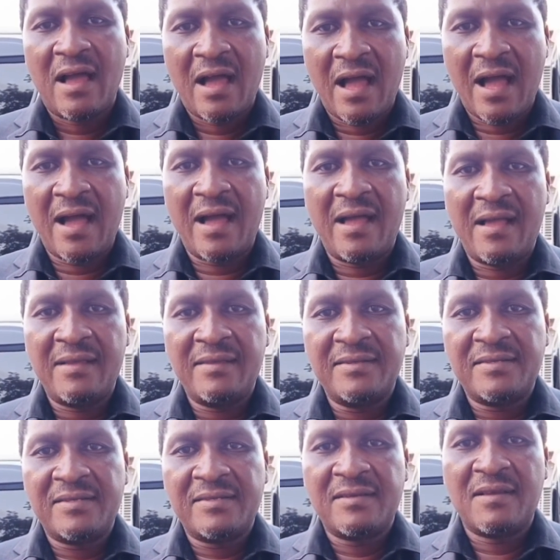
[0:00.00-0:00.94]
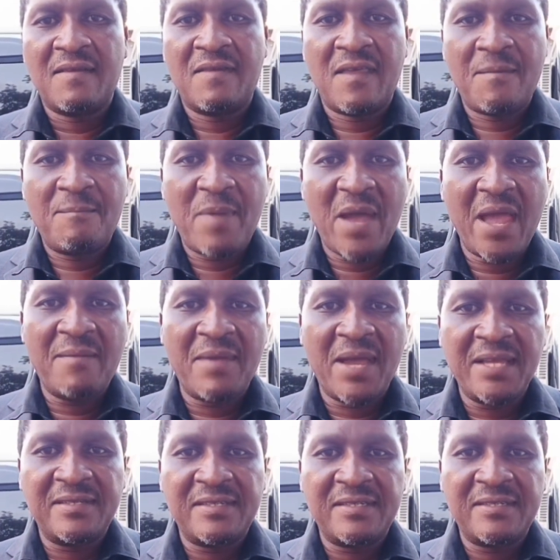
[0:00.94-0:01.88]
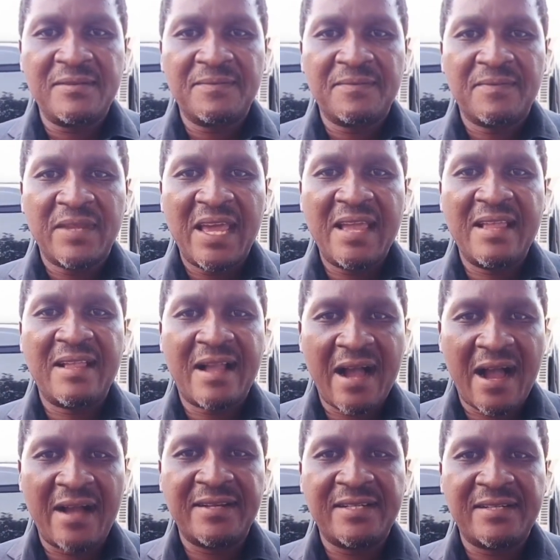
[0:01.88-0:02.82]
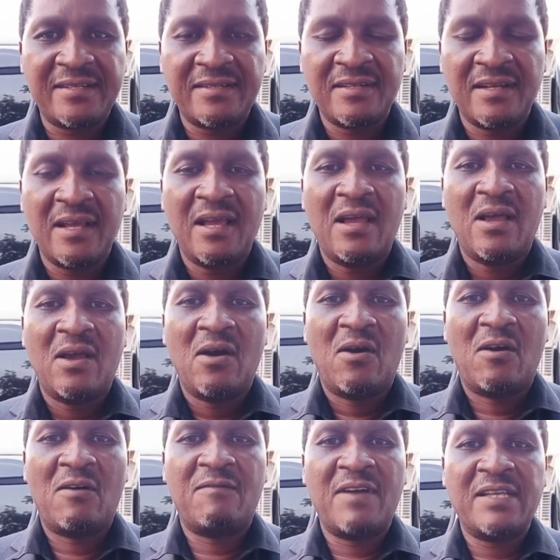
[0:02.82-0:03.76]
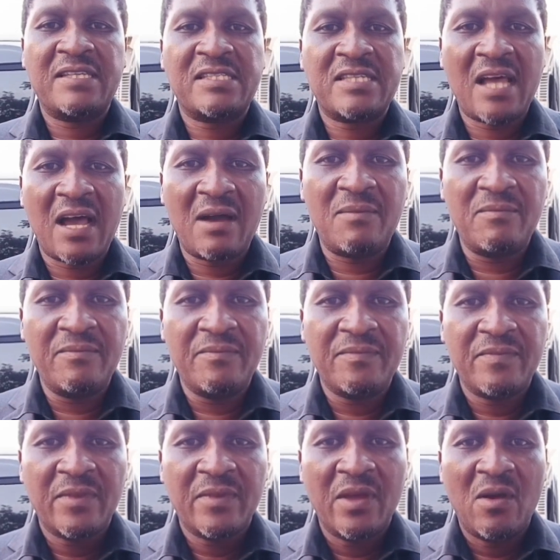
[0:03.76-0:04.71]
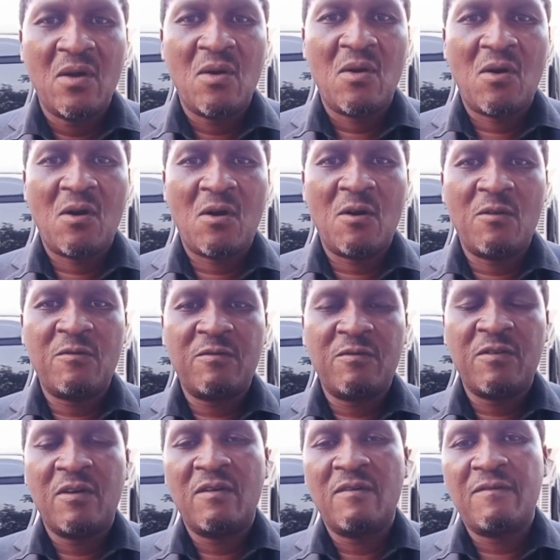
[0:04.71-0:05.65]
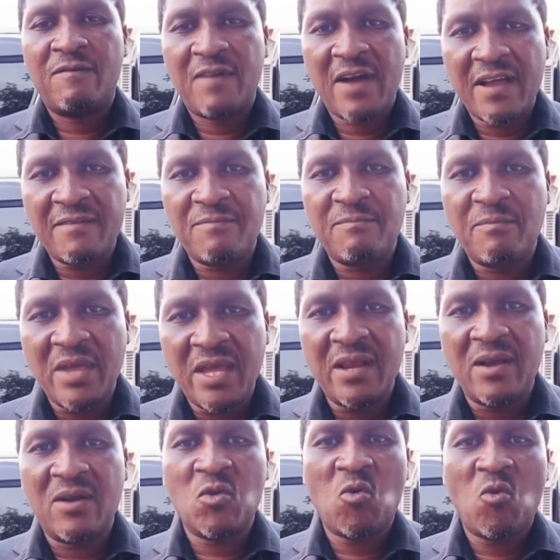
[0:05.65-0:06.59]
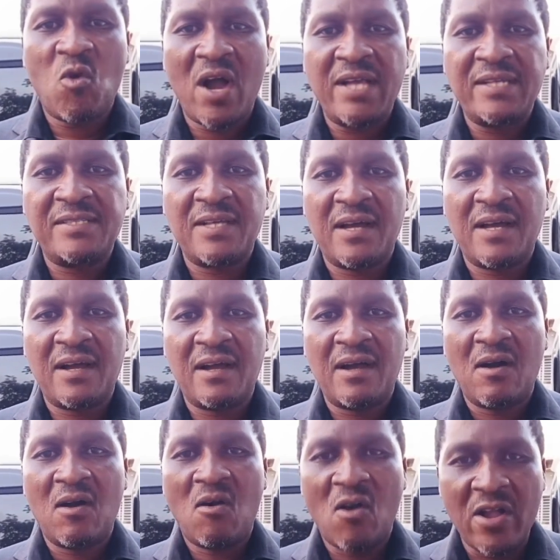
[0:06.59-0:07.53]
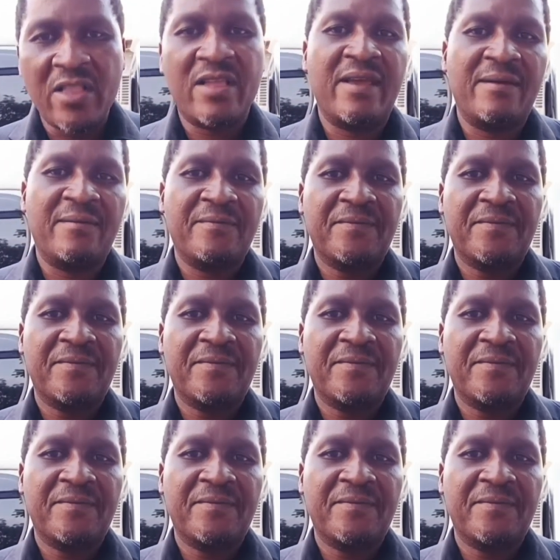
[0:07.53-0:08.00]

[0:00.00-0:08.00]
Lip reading: the payment in cash of a sum of 5 billion kwacha only.